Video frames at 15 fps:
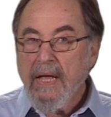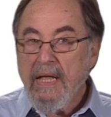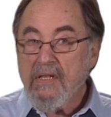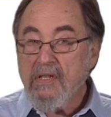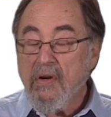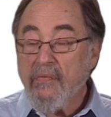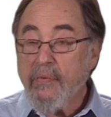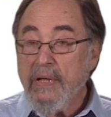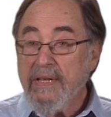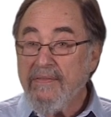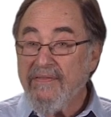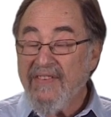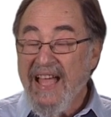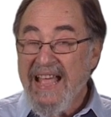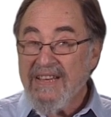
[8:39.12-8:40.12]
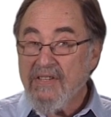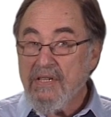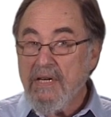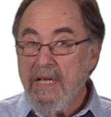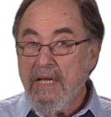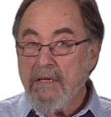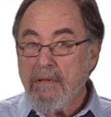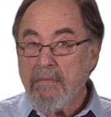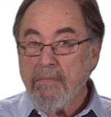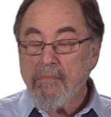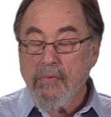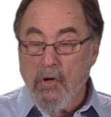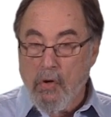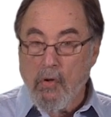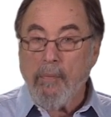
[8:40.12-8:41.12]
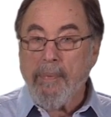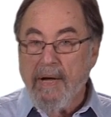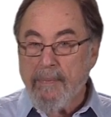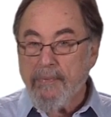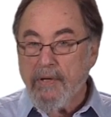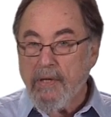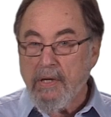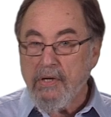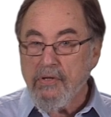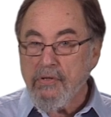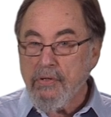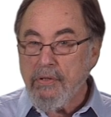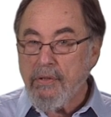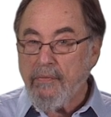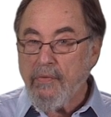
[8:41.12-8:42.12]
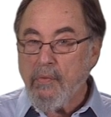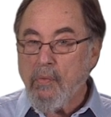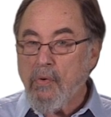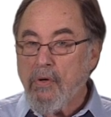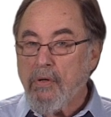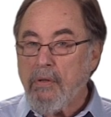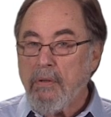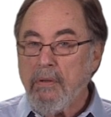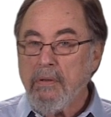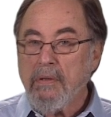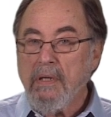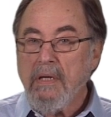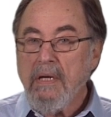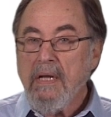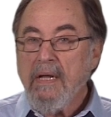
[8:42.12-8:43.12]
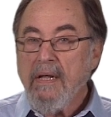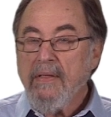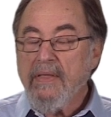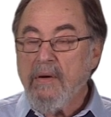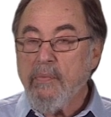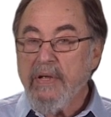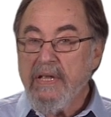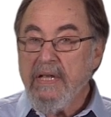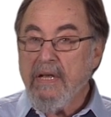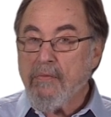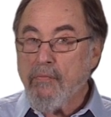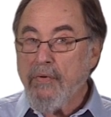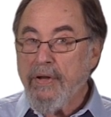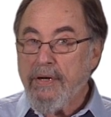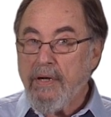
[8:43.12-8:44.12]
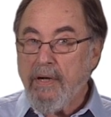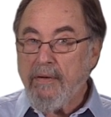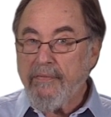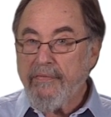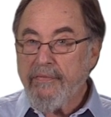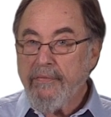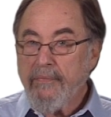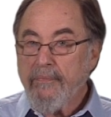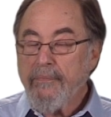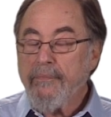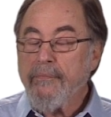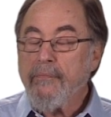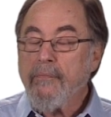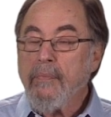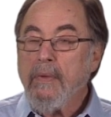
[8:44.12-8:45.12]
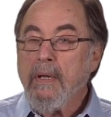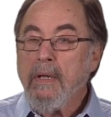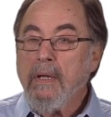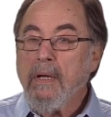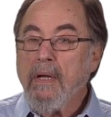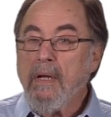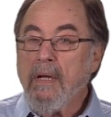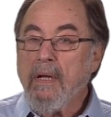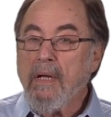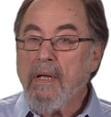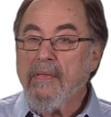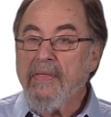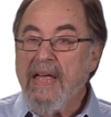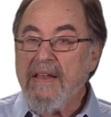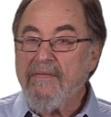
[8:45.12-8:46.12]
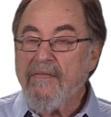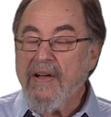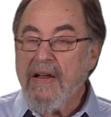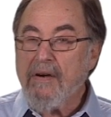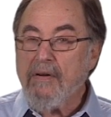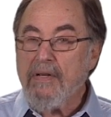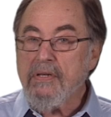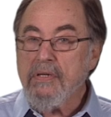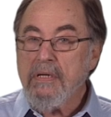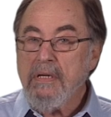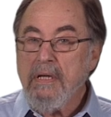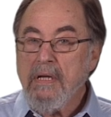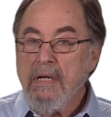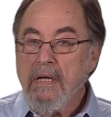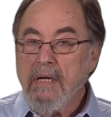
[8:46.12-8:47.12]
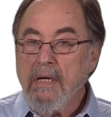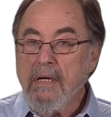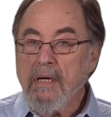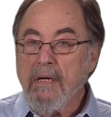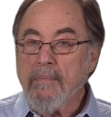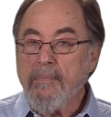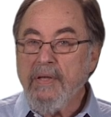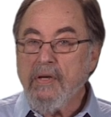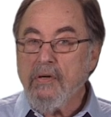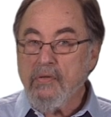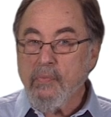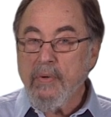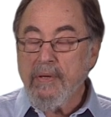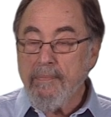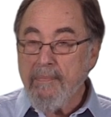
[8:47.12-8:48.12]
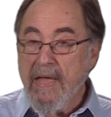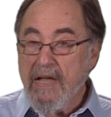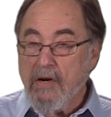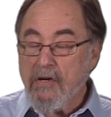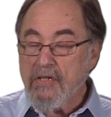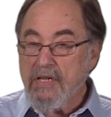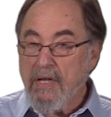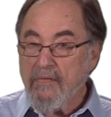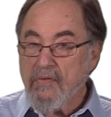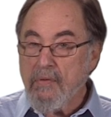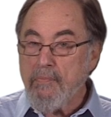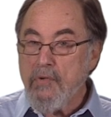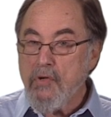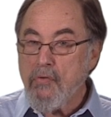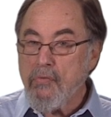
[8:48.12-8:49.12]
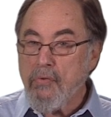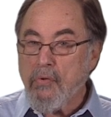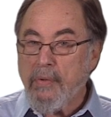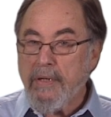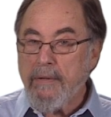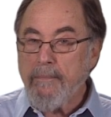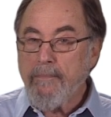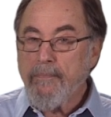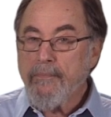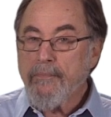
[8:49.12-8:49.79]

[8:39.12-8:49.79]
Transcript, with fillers: And so if we can vaccinate the whole population of the world, then we can get rid of uh, that virus uh, because we make ourselves immune to it.